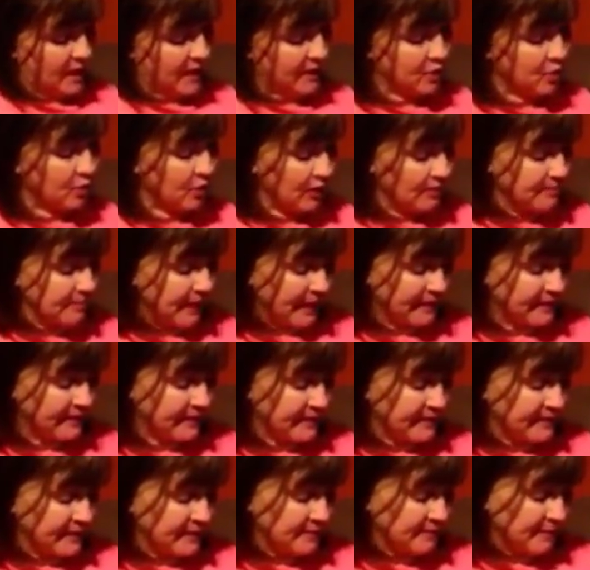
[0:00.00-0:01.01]
And you can make
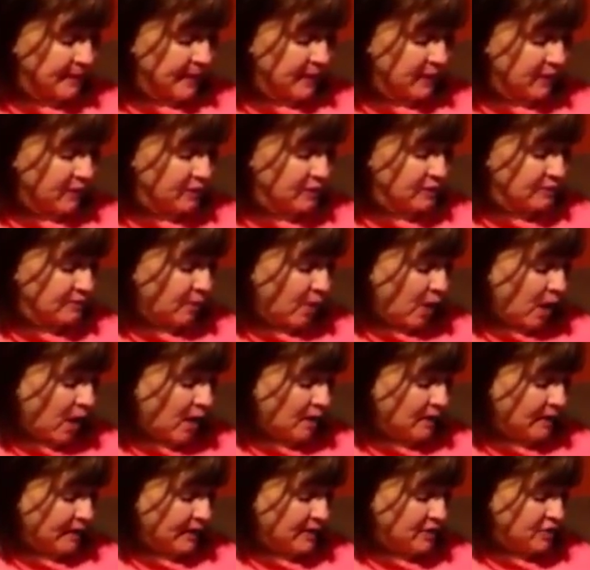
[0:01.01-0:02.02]
these as big or
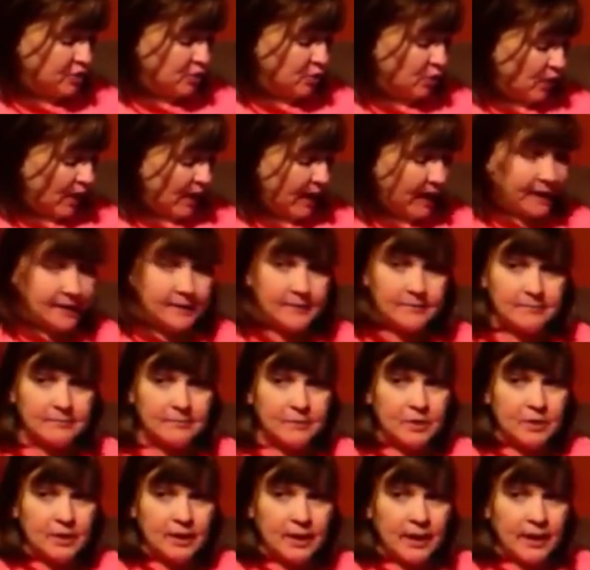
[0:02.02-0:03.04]
small as you want,
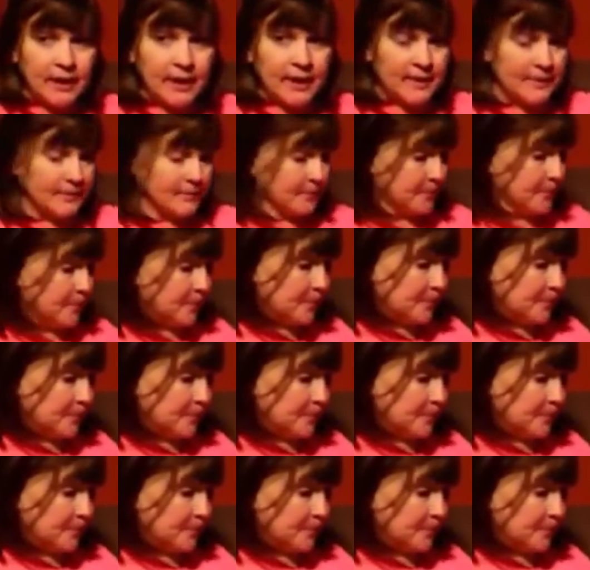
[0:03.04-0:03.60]
okay?